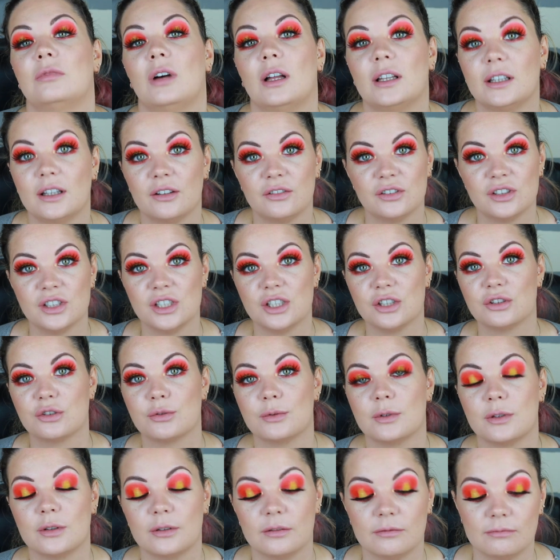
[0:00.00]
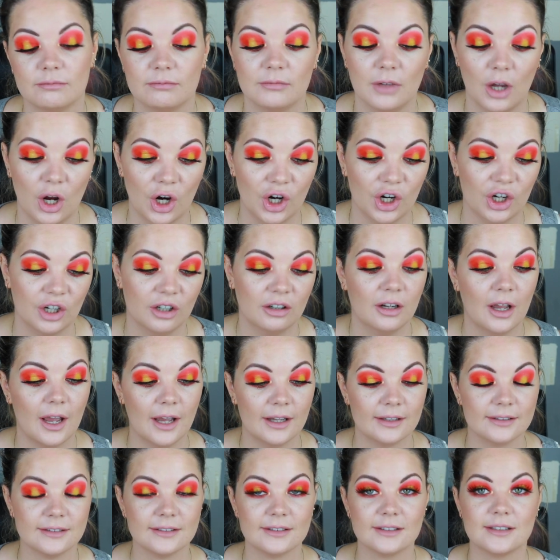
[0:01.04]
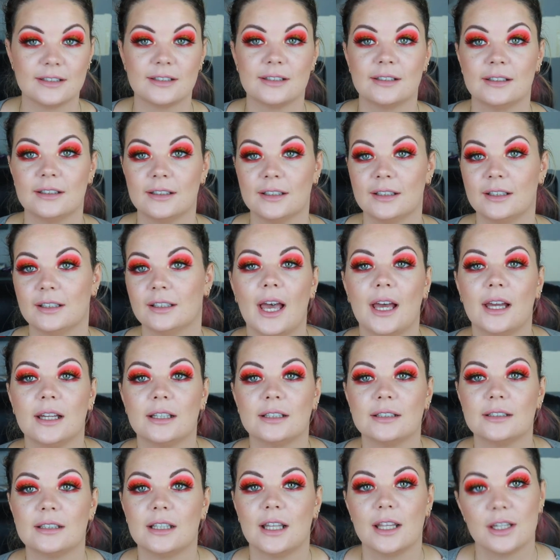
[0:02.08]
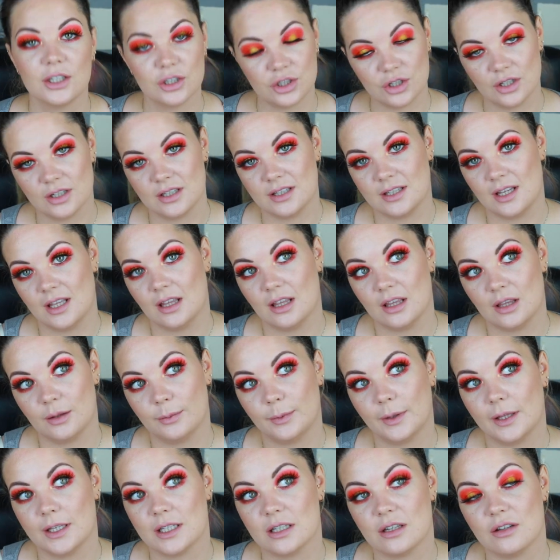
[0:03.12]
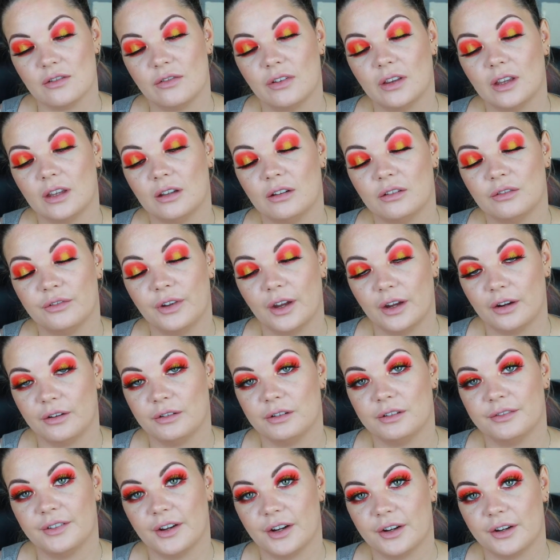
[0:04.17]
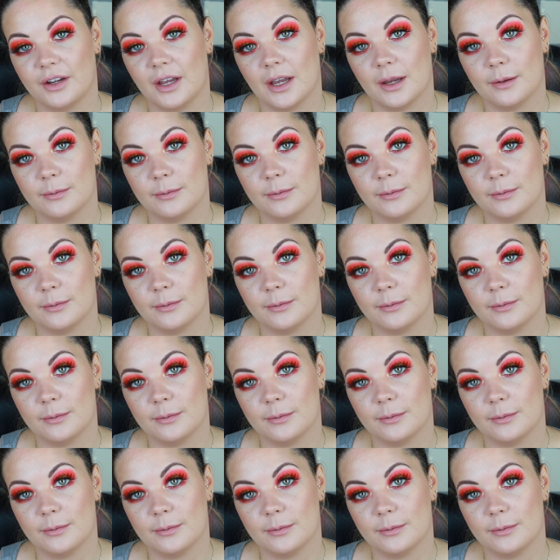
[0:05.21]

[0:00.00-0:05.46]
11 years with her and and let's just say that the place is feeling very very